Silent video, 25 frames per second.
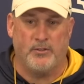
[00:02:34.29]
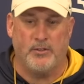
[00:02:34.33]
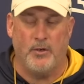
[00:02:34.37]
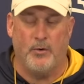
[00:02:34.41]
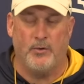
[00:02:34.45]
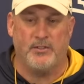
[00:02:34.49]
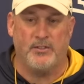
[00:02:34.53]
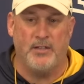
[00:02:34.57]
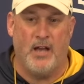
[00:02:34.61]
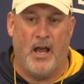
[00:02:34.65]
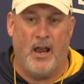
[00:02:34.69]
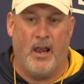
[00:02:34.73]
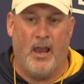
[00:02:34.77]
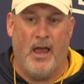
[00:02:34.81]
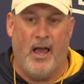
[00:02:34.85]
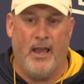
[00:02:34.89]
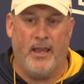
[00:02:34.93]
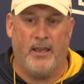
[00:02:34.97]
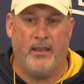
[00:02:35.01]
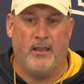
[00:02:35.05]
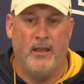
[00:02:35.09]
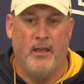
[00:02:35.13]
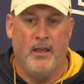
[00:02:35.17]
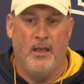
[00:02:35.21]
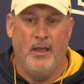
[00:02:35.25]
So it's not
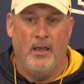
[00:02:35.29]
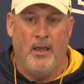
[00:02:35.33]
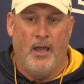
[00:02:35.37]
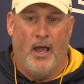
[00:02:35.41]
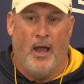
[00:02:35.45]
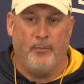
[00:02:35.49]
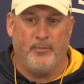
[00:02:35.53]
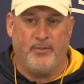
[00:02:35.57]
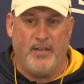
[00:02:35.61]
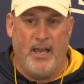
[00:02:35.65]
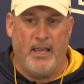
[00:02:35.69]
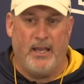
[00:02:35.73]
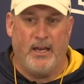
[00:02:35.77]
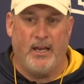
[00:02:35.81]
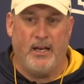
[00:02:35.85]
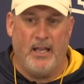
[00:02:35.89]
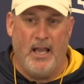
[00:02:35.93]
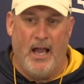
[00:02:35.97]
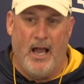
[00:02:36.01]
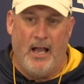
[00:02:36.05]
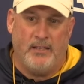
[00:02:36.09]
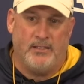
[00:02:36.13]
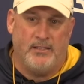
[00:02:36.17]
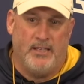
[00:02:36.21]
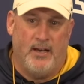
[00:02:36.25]
like I'm taking a
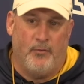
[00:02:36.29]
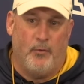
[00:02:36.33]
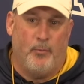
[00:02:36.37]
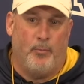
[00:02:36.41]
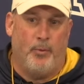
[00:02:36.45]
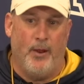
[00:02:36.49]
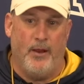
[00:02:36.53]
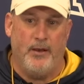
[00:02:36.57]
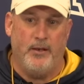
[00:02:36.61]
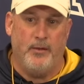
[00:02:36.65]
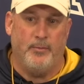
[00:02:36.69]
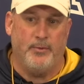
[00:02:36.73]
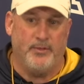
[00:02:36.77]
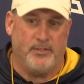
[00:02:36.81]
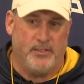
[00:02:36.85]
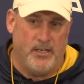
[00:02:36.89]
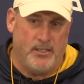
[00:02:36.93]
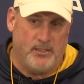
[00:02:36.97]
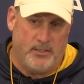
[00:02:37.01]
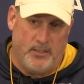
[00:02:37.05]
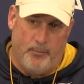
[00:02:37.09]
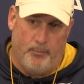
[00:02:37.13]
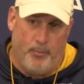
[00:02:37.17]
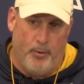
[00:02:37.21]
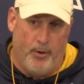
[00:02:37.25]
guy that's never played the
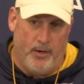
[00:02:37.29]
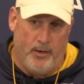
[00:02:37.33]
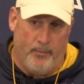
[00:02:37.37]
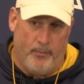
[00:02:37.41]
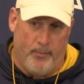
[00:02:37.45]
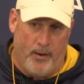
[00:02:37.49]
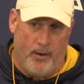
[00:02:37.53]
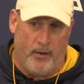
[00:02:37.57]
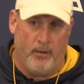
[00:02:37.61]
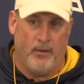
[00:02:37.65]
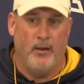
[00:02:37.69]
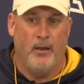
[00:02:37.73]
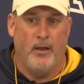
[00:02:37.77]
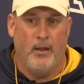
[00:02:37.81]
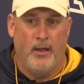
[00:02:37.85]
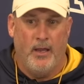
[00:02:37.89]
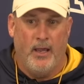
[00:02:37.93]
position and putting him there.